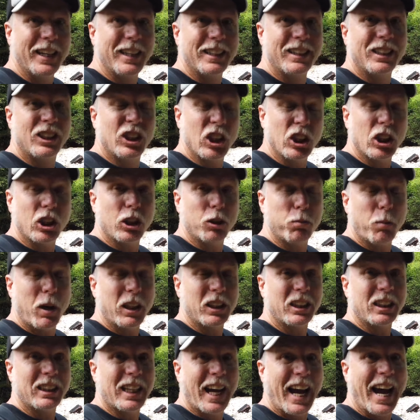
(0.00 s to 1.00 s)
is just as
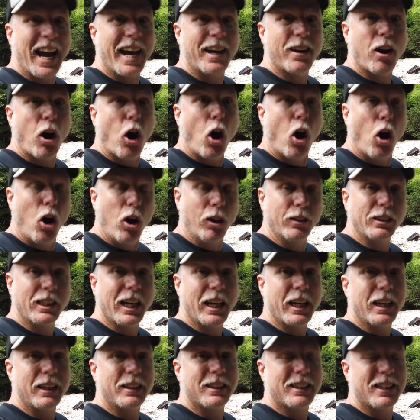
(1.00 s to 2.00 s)
much as I had all
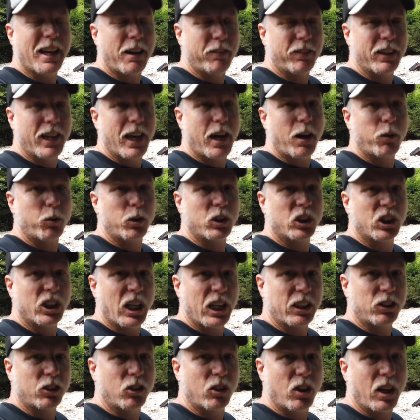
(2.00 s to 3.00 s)
day seven hours
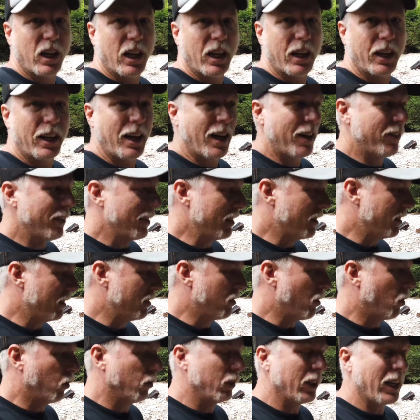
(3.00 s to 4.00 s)
yesterday and this
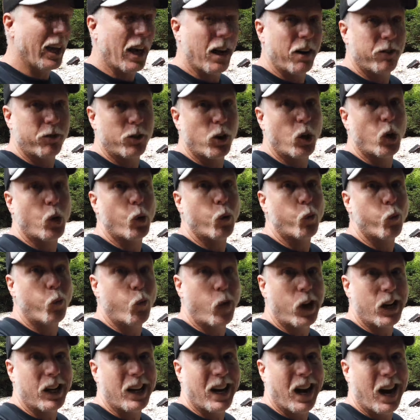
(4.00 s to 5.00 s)
is only after
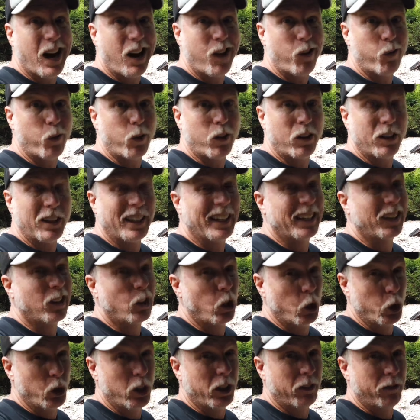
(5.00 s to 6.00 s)
one hour
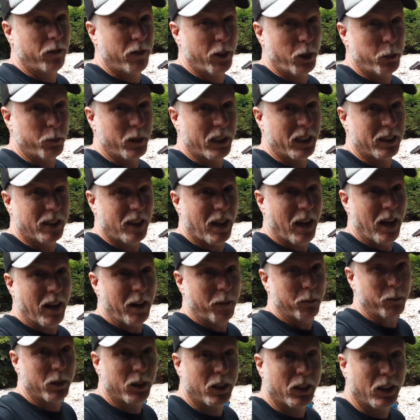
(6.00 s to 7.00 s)
including filming
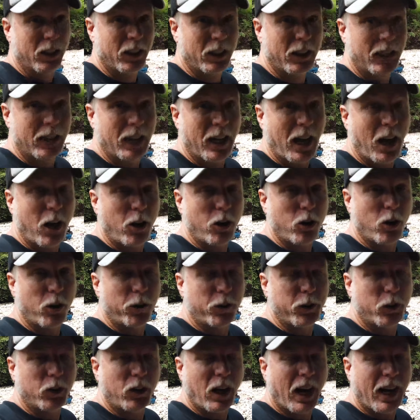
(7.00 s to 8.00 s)
time I don't
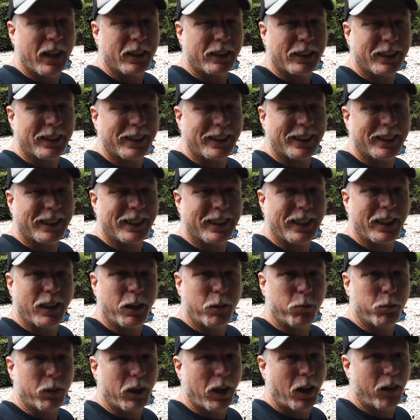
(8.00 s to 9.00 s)
know if you guys can
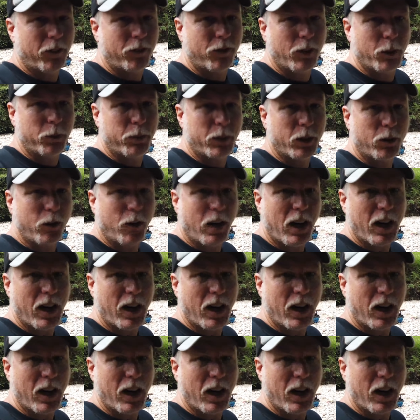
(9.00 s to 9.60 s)
see it but I'll flip it